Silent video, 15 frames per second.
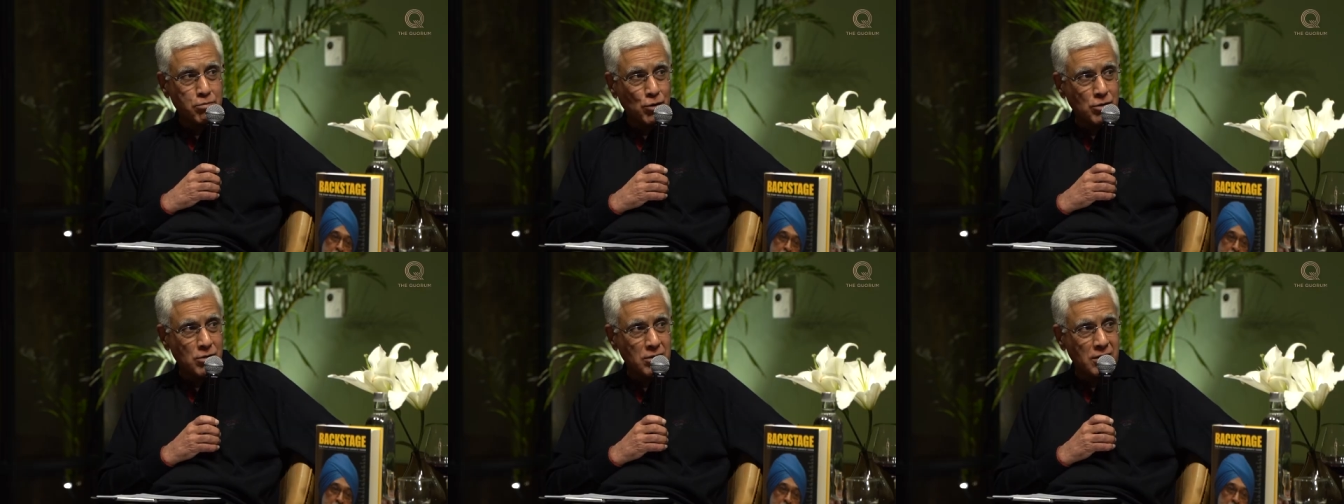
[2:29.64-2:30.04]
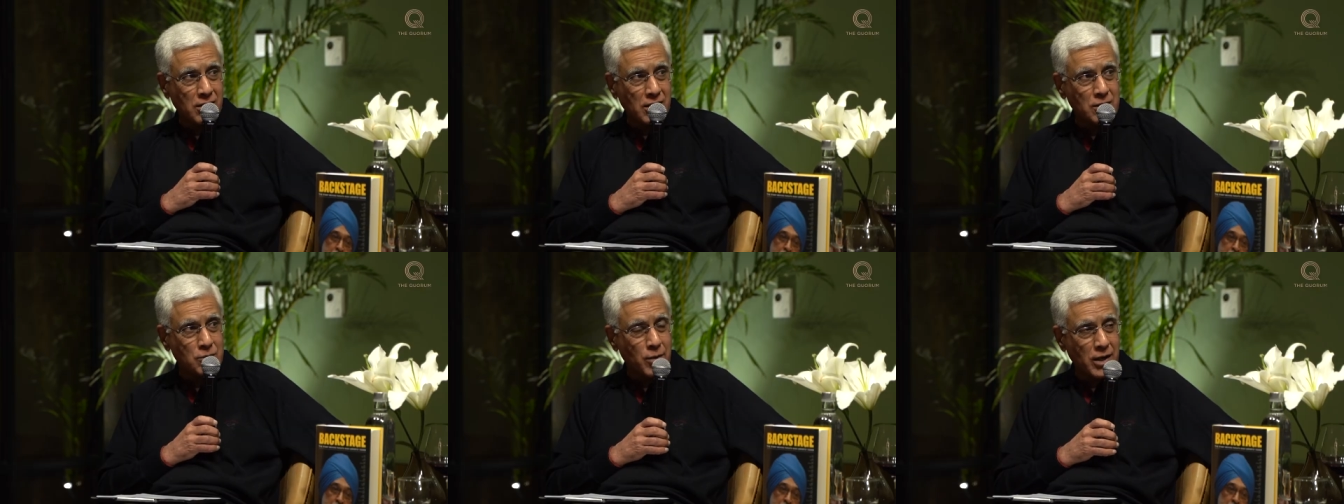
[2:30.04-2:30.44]
the important
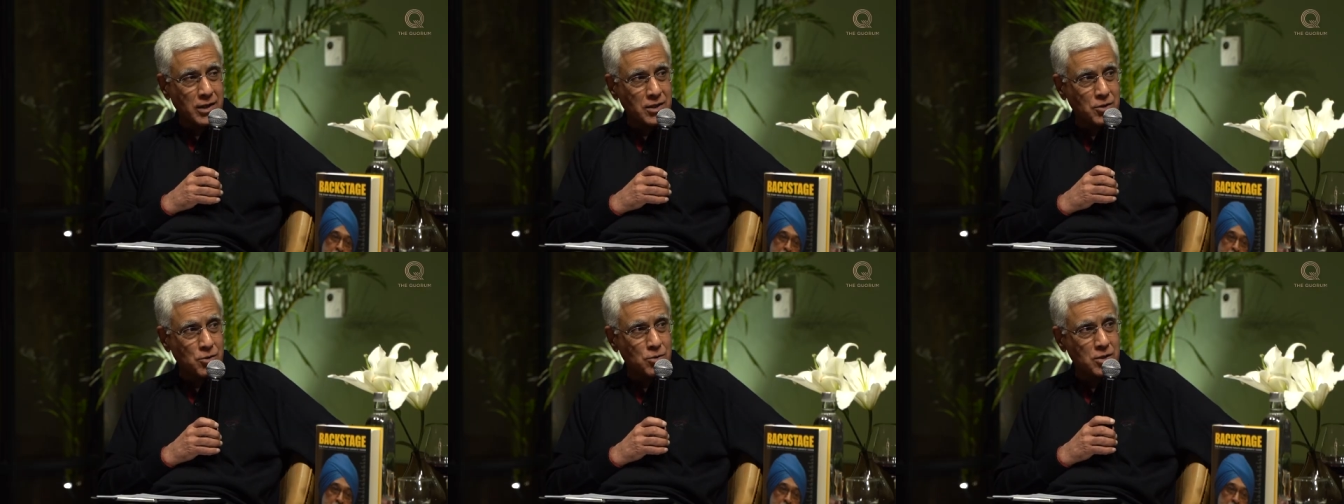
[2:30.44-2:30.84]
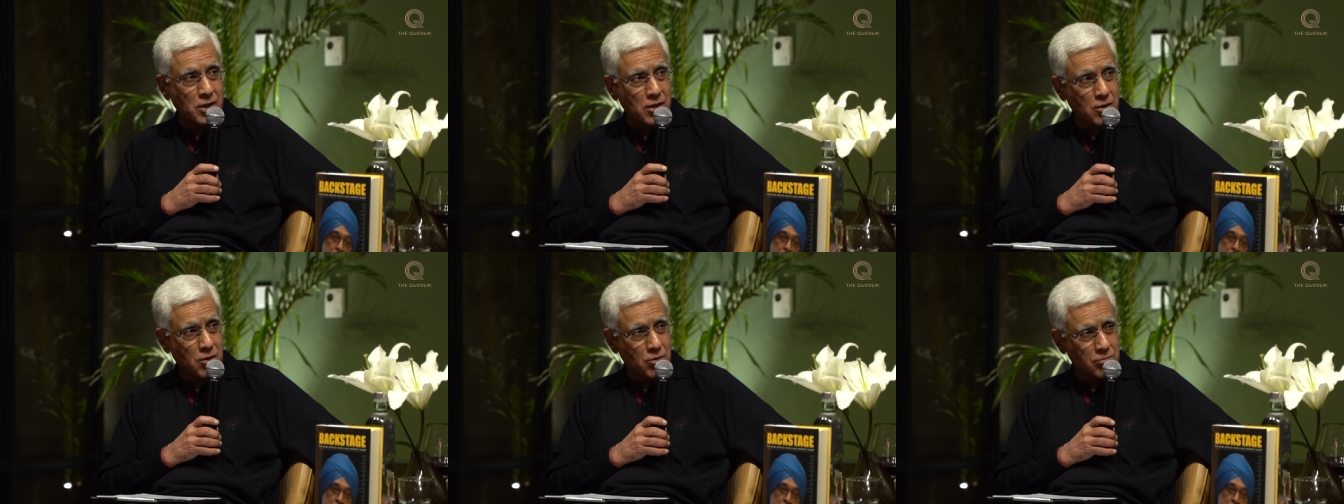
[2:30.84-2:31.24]
thing is, why did you
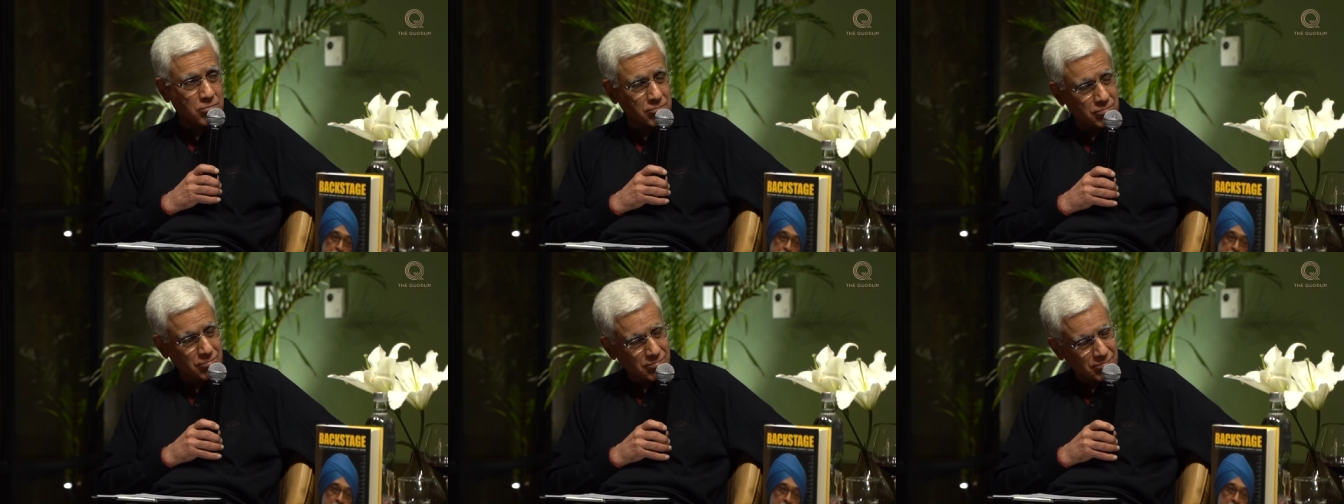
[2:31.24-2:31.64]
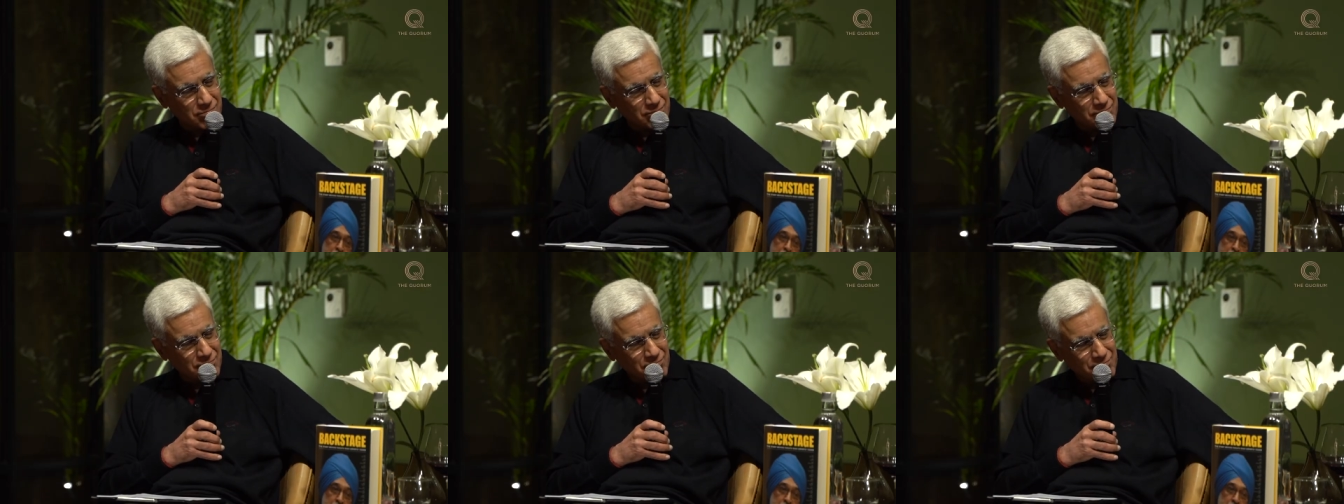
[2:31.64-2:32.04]
say no? Yes,
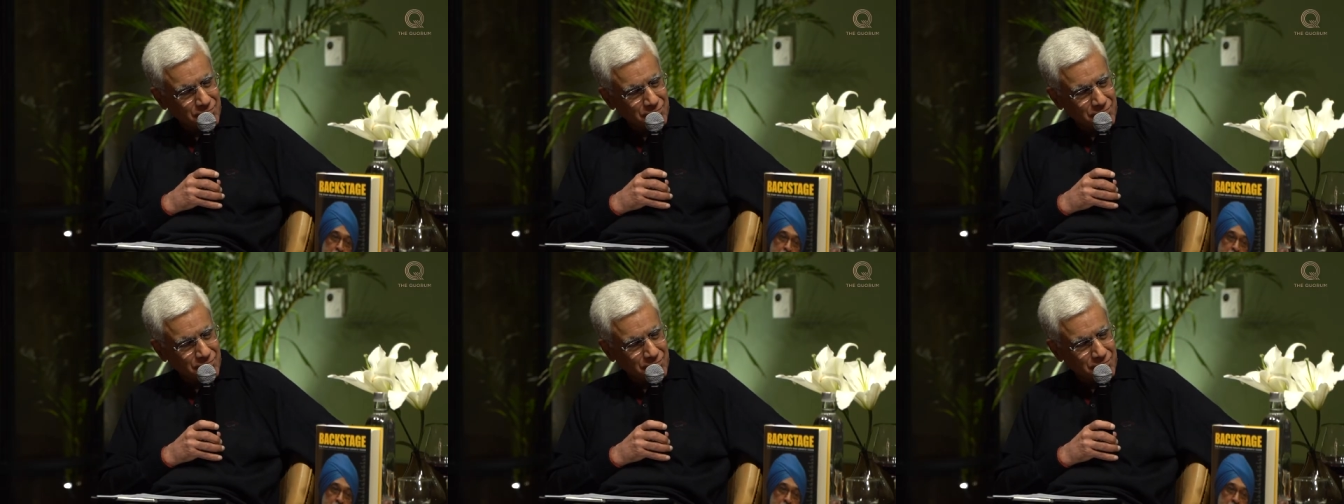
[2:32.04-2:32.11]
that's a